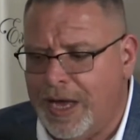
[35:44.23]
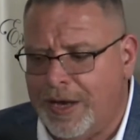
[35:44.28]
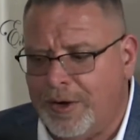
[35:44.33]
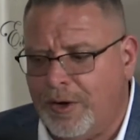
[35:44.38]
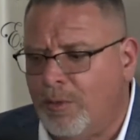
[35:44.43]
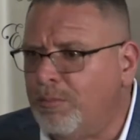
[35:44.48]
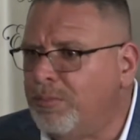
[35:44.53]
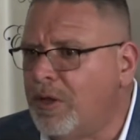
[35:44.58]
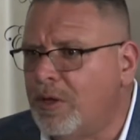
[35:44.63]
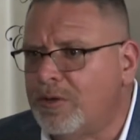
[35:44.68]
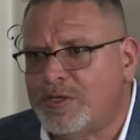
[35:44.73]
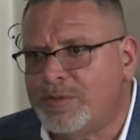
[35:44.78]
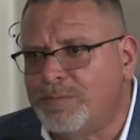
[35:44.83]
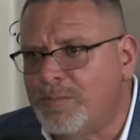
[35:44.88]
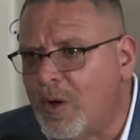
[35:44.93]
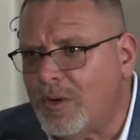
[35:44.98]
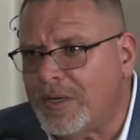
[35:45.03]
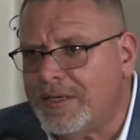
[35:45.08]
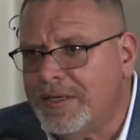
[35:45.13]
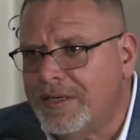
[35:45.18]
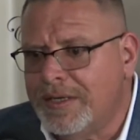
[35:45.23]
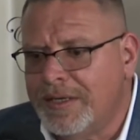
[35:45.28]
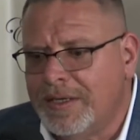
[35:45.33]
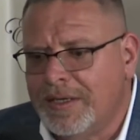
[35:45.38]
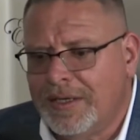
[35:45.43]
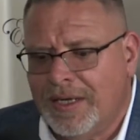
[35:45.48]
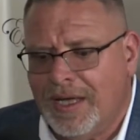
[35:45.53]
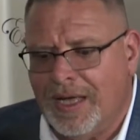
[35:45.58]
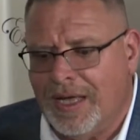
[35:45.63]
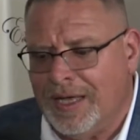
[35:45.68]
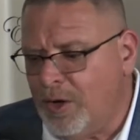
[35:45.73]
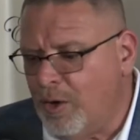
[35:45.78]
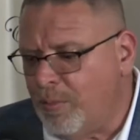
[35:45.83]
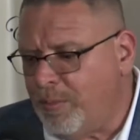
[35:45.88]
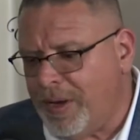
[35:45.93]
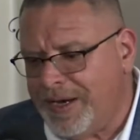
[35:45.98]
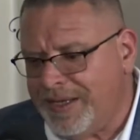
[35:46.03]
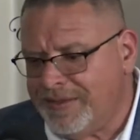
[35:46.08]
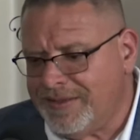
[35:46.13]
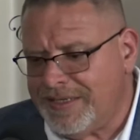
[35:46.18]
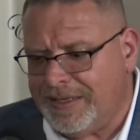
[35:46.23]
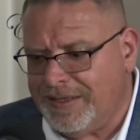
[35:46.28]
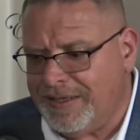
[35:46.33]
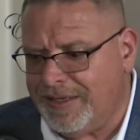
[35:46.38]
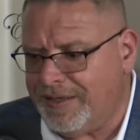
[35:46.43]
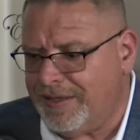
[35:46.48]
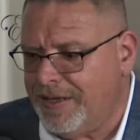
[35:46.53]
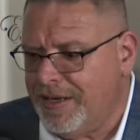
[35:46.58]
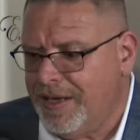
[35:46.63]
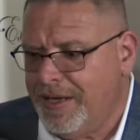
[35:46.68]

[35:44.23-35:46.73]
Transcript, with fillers: I don't blow smoke, uh, no pun intended.